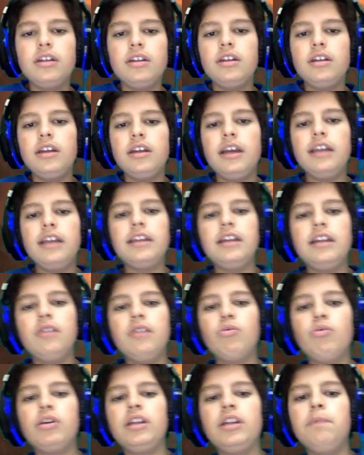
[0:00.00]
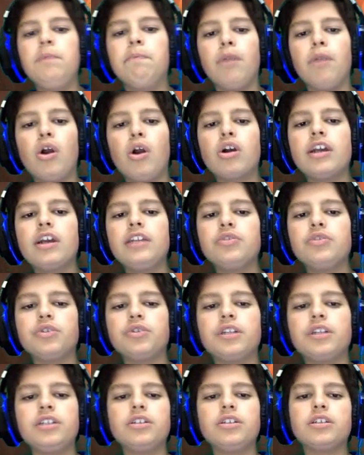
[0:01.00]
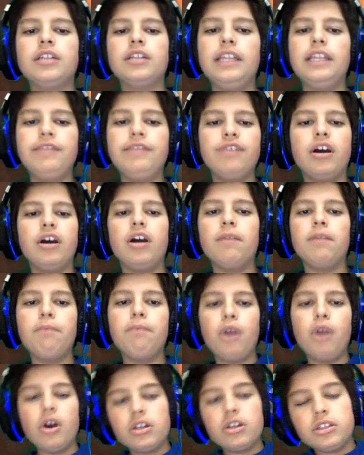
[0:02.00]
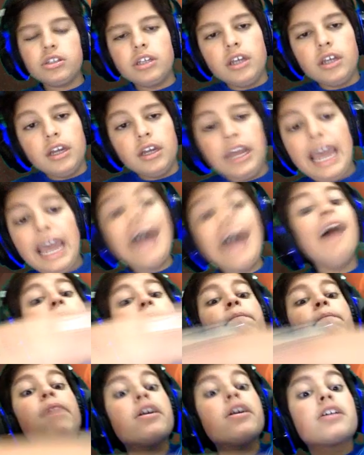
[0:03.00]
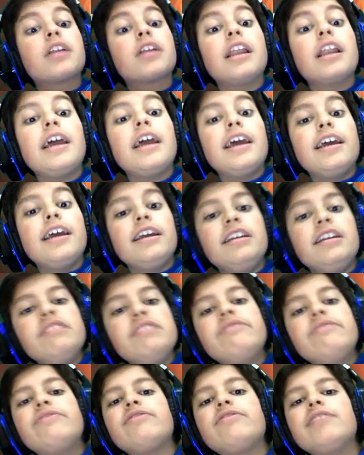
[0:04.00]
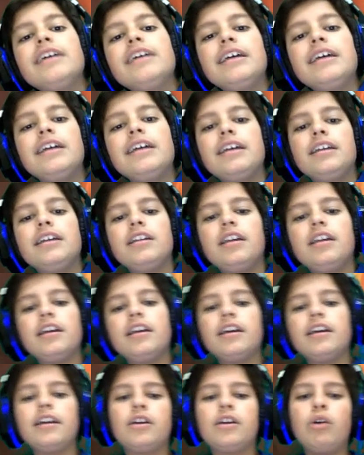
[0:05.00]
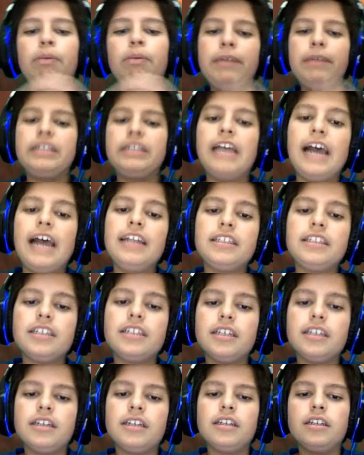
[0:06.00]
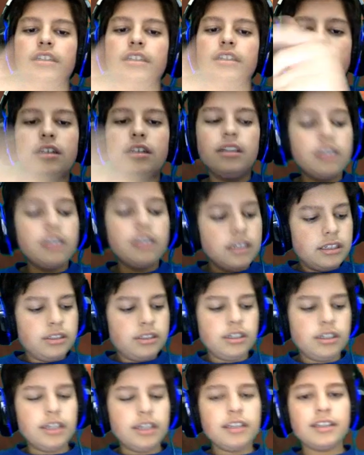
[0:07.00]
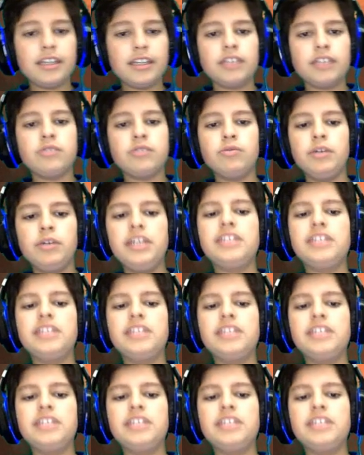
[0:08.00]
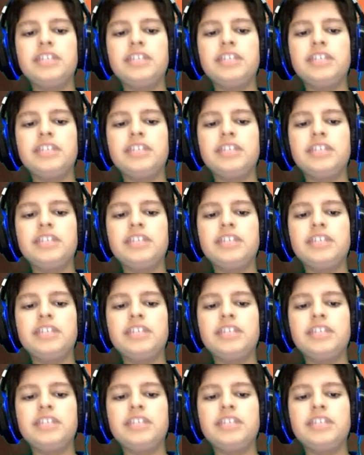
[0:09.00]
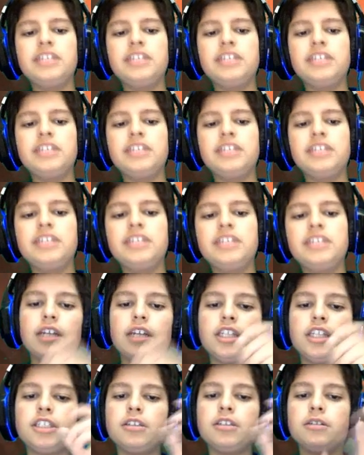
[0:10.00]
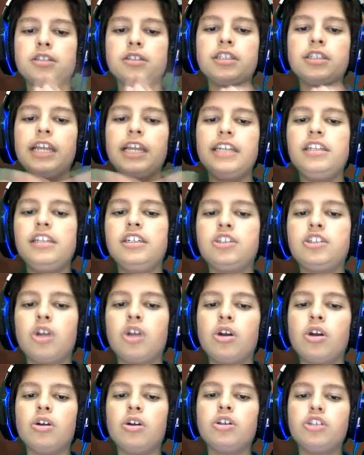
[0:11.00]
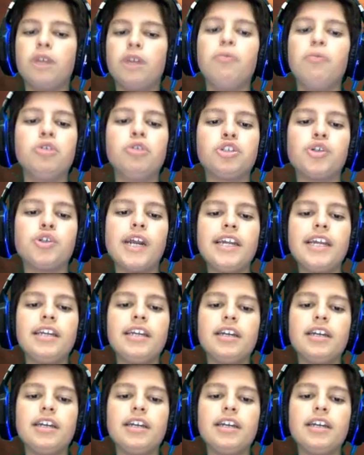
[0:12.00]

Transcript: and then when they block it or they just leave it unblocked, Amberclave! Equip it that, so then it gets really strong, double strike. So it gets slightly stronger, double strike,